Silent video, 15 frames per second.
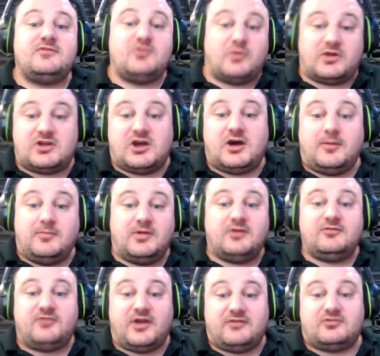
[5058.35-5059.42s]
you want to come
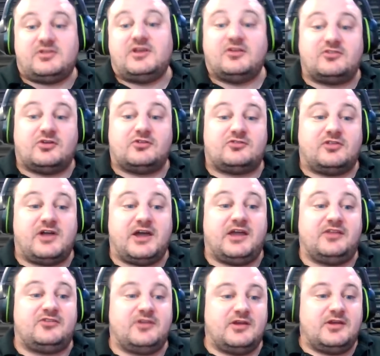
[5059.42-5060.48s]
fight for the East Coast
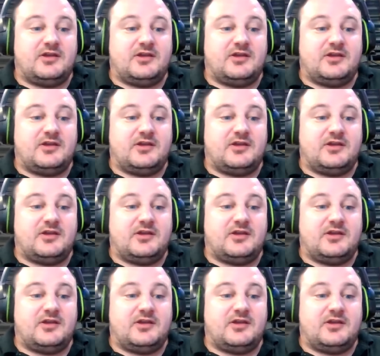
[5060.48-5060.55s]
Alliance?